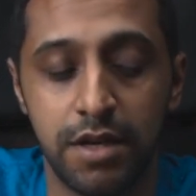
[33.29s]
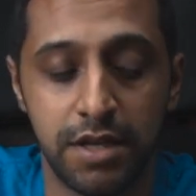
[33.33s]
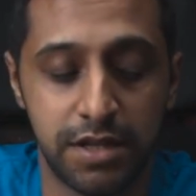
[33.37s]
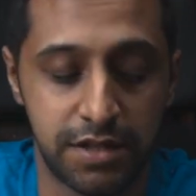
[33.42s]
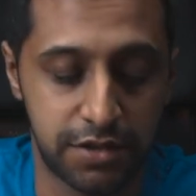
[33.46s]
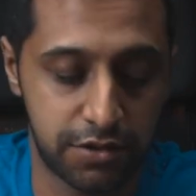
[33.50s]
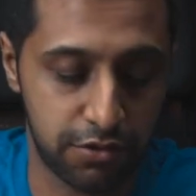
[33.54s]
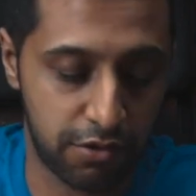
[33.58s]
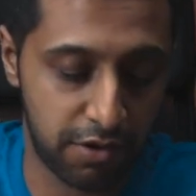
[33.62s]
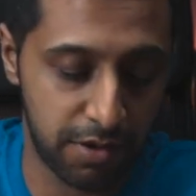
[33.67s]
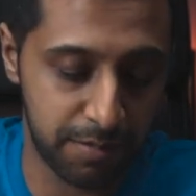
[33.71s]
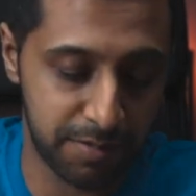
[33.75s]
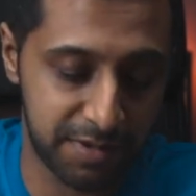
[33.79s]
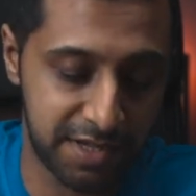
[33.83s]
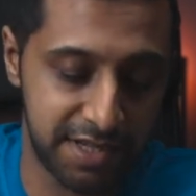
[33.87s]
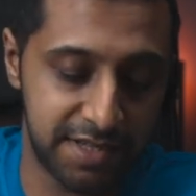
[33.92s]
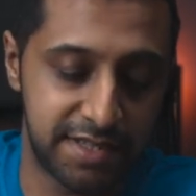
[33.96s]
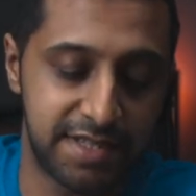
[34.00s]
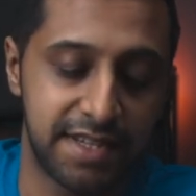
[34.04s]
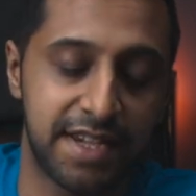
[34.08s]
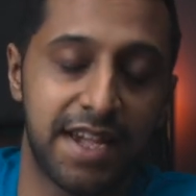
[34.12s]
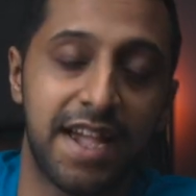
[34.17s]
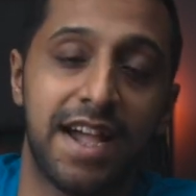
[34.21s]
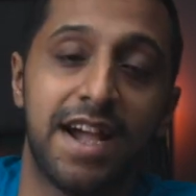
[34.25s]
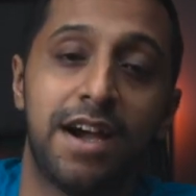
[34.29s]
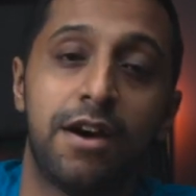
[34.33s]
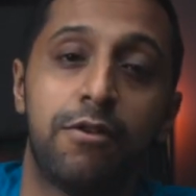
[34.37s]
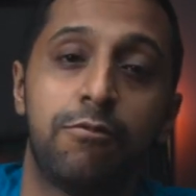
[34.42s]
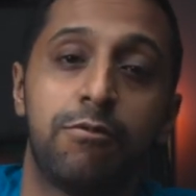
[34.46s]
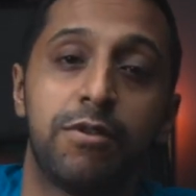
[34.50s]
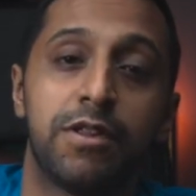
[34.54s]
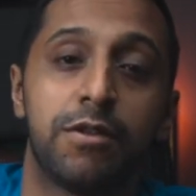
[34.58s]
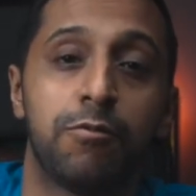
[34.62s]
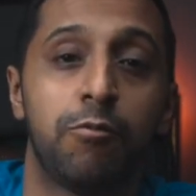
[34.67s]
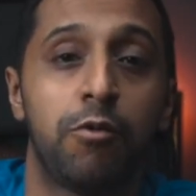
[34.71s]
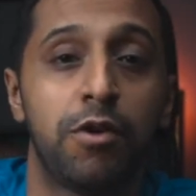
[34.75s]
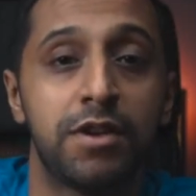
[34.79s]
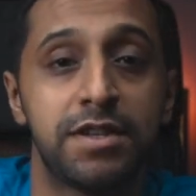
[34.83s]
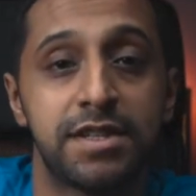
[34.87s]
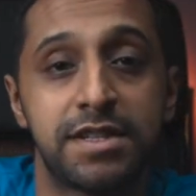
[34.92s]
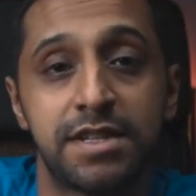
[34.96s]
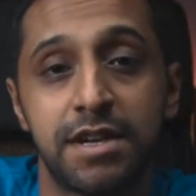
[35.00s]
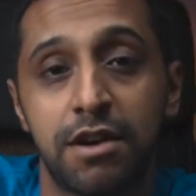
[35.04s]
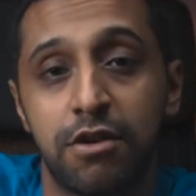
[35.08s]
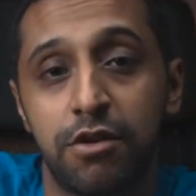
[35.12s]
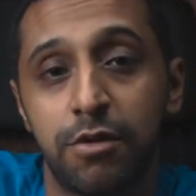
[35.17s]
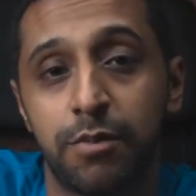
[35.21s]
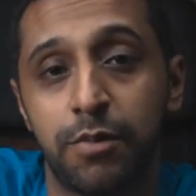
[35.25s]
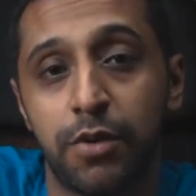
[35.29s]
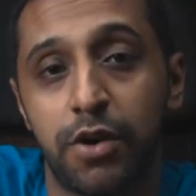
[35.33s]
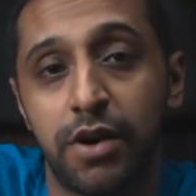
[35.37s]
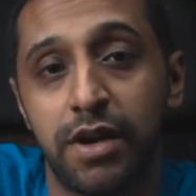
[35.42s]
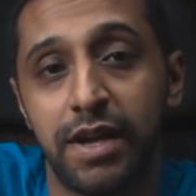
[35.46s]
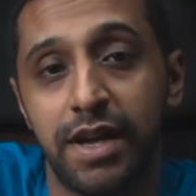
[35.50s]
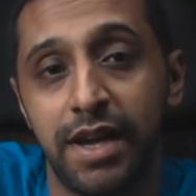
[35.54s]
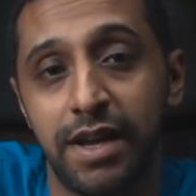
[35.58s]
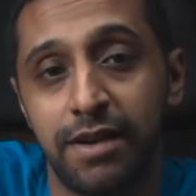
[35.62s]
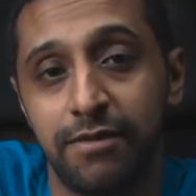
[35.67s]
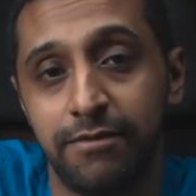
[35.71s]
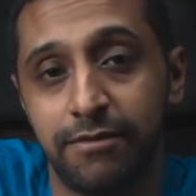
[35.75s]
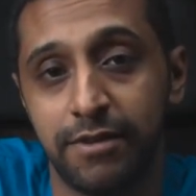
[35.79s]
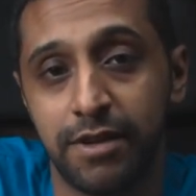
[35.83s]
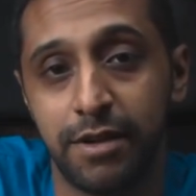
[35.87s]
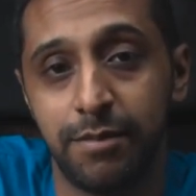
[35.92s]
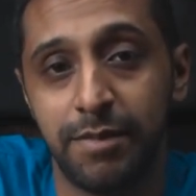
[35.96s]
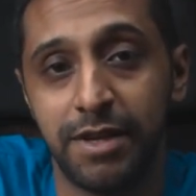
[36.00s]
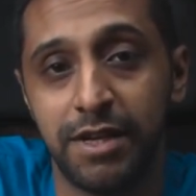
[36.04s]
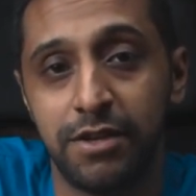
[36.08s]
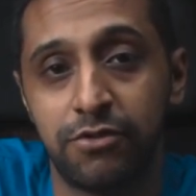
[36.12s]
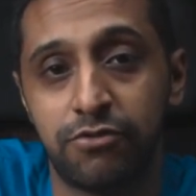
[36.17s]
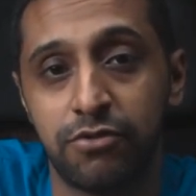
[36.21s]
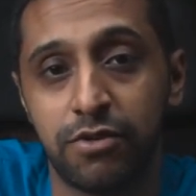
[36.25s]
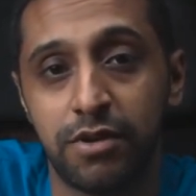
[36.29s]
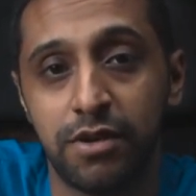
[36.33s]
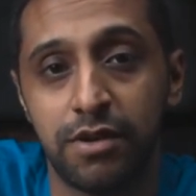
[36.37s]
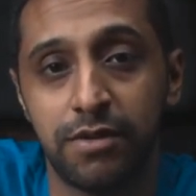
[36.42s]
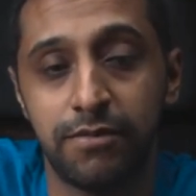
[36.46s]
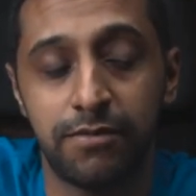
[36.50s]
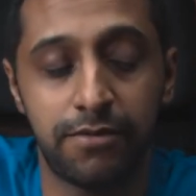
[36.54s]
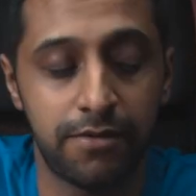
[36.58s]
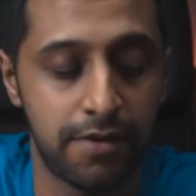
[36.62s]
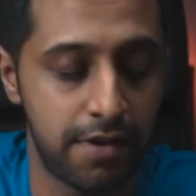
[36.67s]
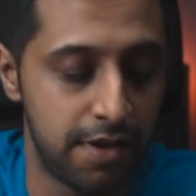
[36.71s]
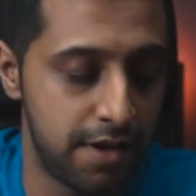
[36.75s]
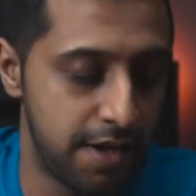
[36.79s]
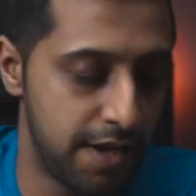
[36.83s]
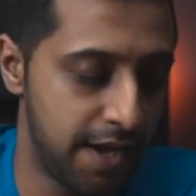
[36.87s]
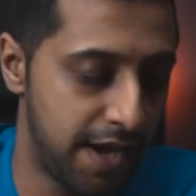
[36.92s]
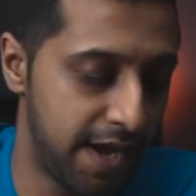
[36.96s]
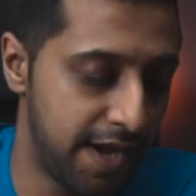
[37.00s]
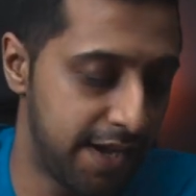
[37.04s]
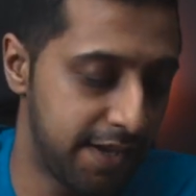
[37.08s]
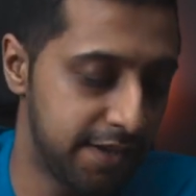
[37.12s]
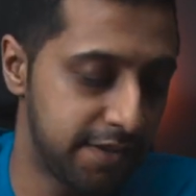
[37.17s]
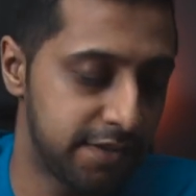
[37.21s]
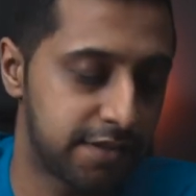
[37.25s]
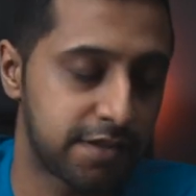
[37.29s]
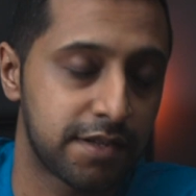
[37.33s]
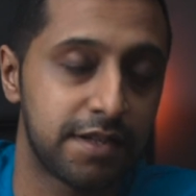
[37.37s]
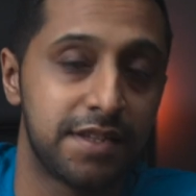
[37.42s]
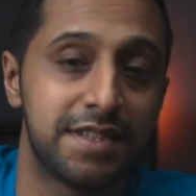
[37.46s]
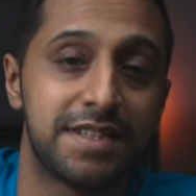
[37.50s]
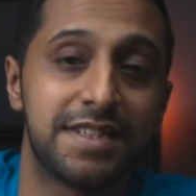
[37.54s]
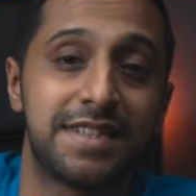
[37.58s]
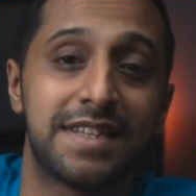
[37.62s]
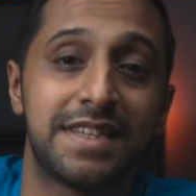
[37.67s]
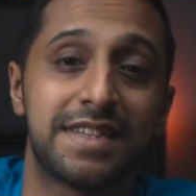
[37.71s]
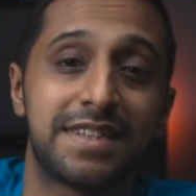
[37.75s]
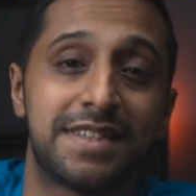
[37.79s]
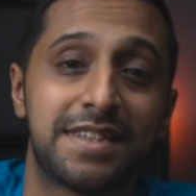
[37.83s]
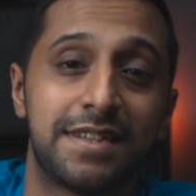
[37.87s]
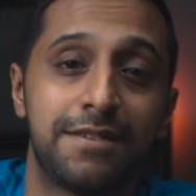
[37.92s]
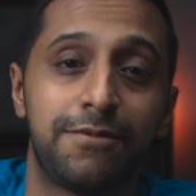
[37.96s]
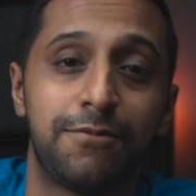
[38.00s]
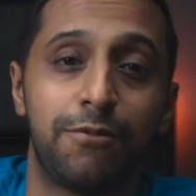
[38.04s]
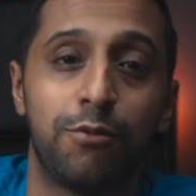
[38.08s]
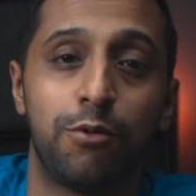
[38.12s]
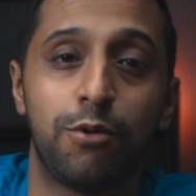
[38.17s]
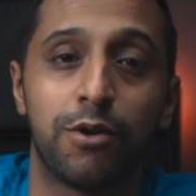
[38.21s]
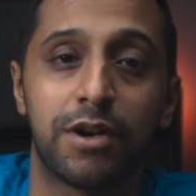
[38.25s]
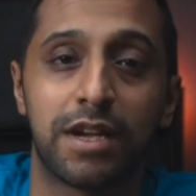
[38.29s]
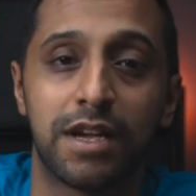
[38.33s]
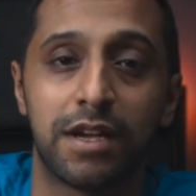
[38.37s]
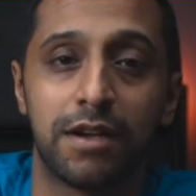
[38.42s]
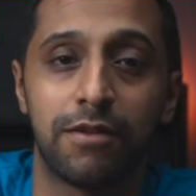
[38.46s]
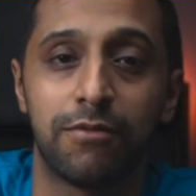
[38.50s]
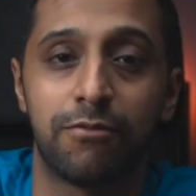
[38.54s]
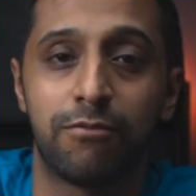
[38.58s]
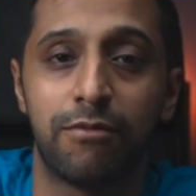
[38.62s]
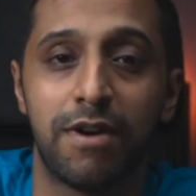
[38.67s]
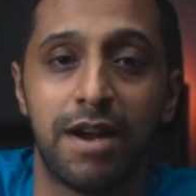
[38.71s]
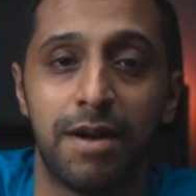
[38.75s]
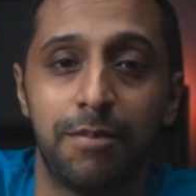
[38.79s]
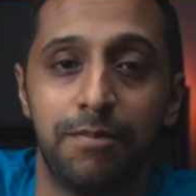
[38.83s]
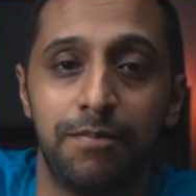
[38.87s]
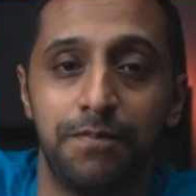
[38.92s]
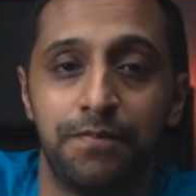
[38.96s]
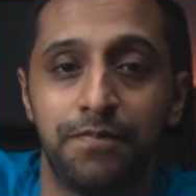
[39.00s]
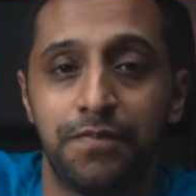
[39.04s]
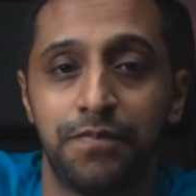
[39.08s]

so I'm kitting it out with a 1TB NVMe drive and 64 gig of RAM.